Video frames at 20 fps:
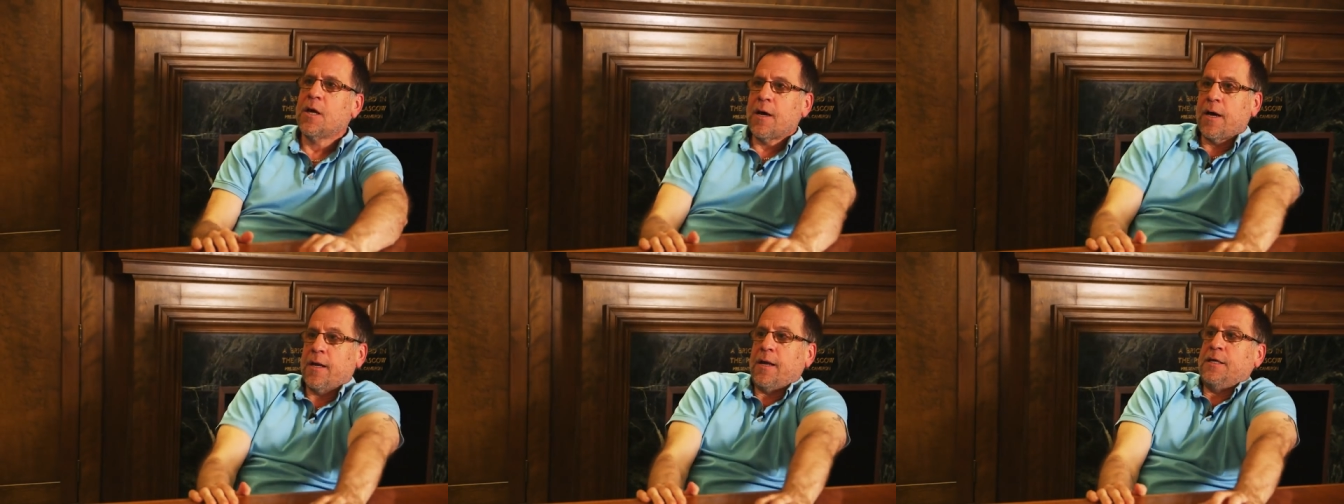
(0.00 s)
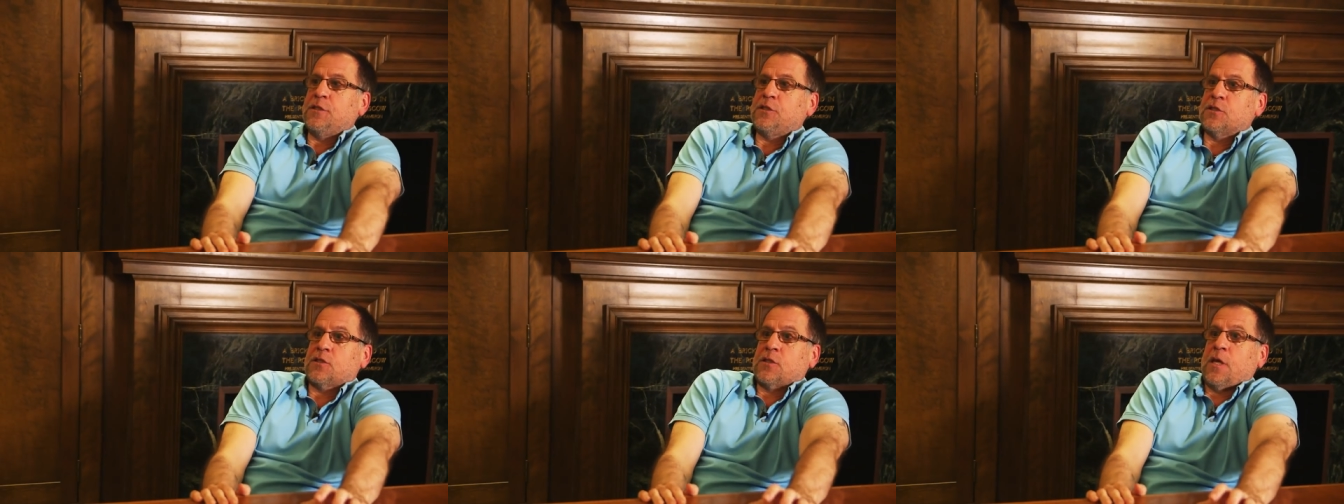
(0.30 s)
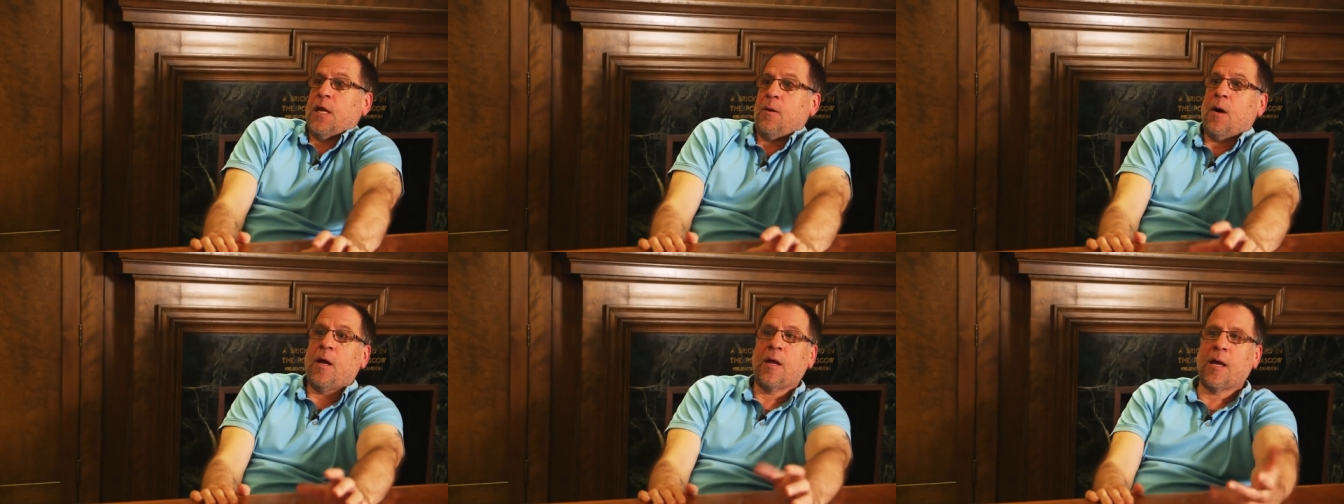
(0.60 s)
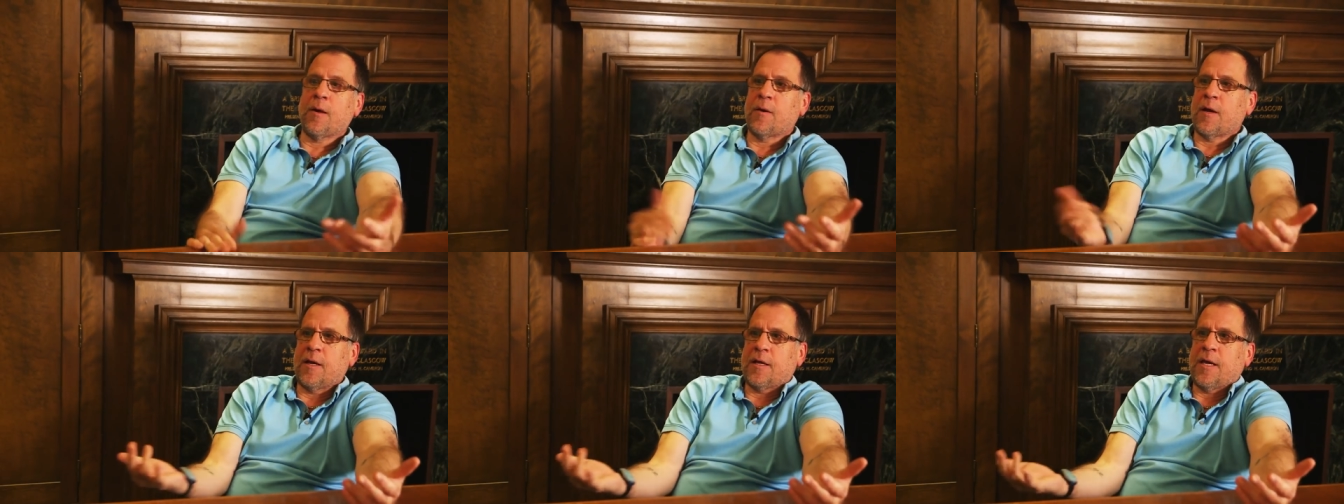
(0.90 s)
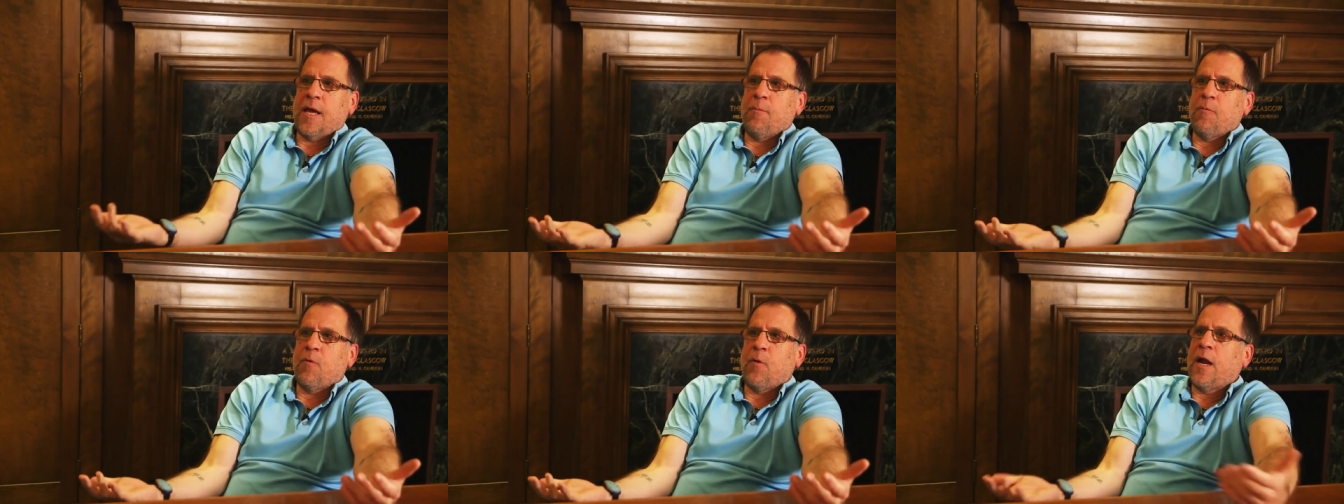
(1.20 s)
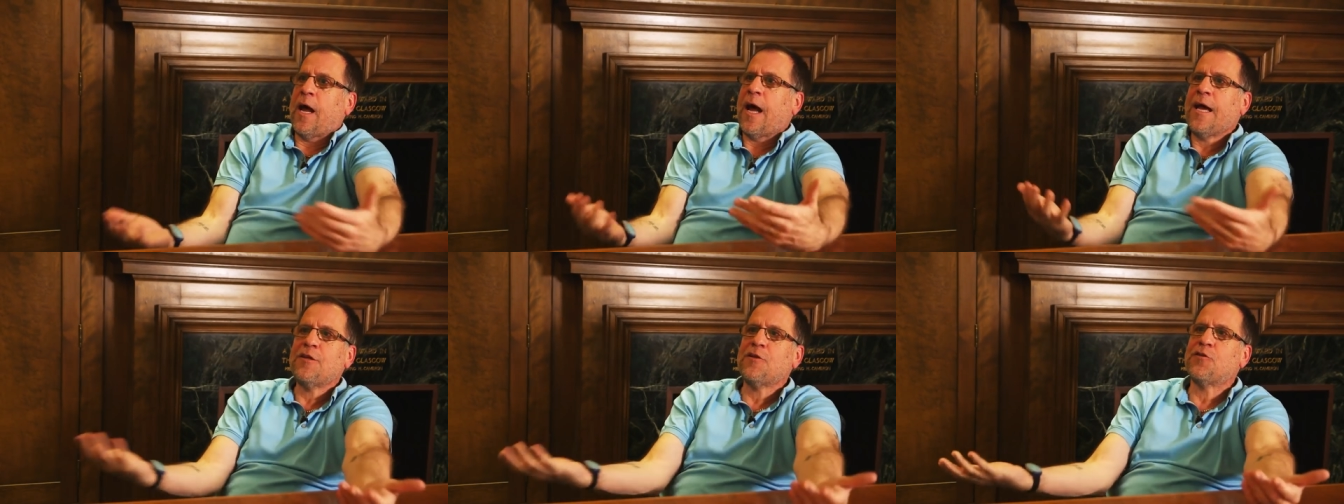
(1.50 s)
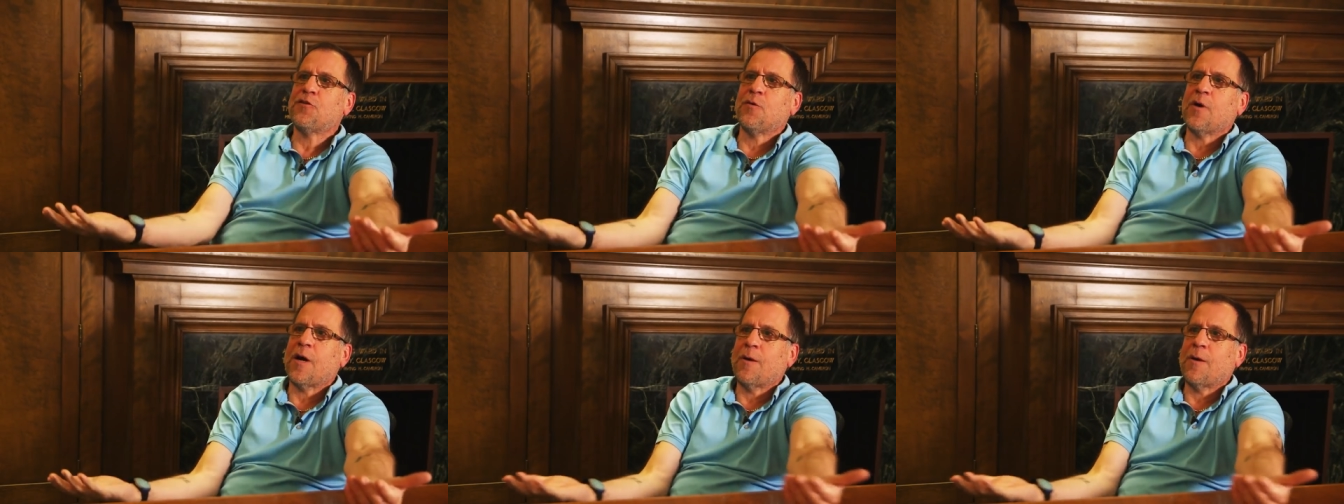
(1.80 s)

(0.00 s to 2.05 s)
And I just came, and I, I came, and I had to do.